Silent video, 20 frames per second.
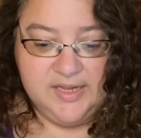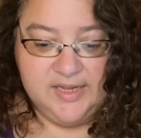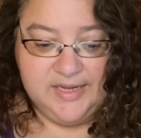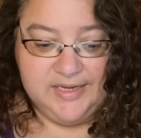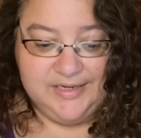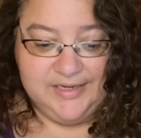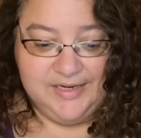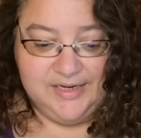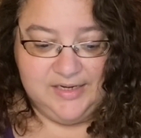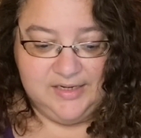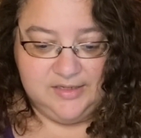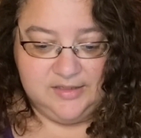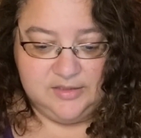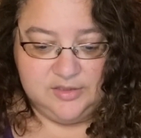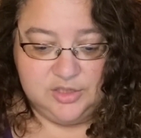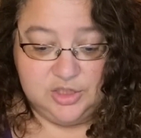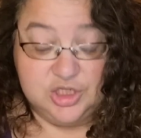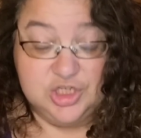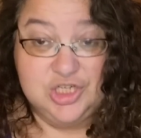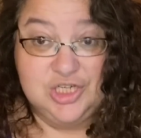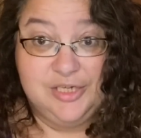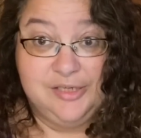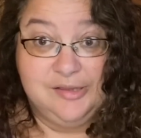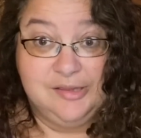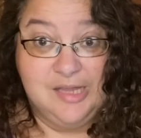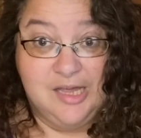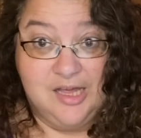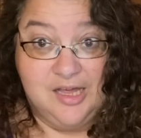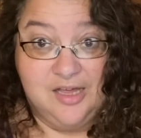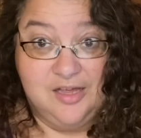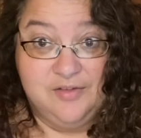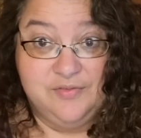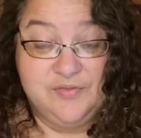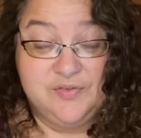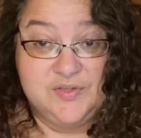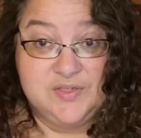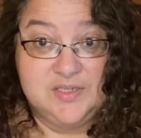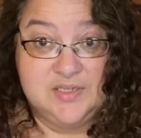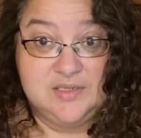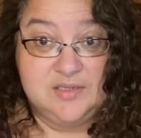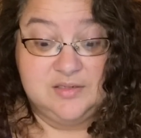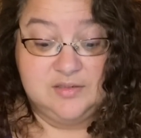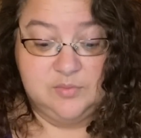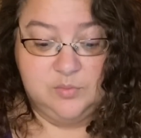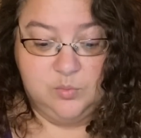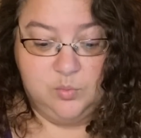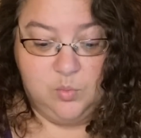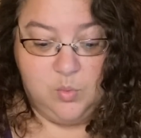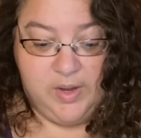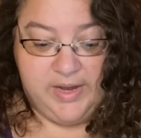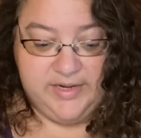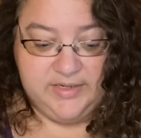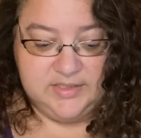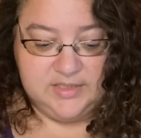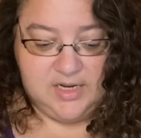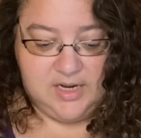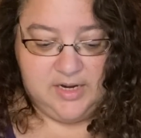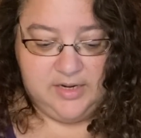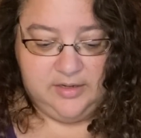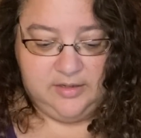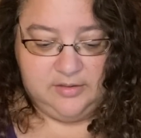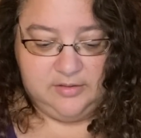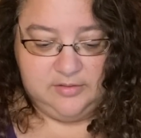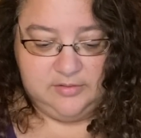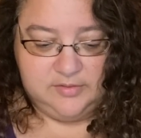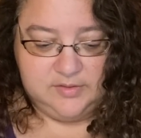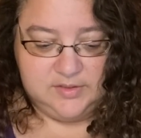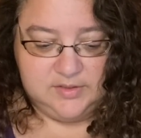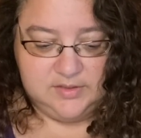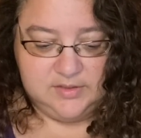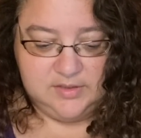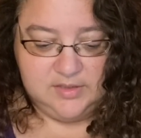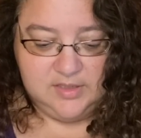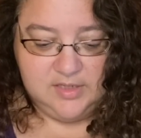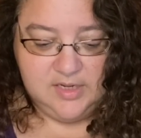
And she loves white tigers.